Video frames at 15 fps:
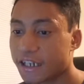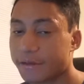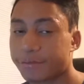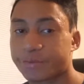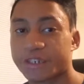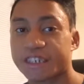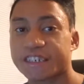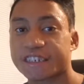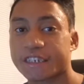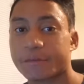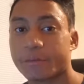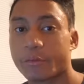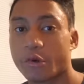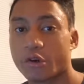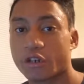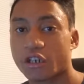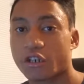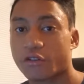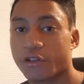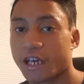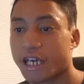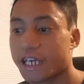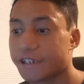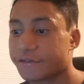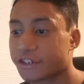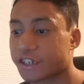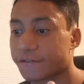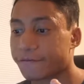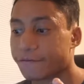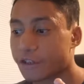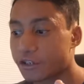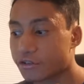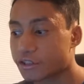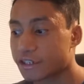it brings it more alive. You can feel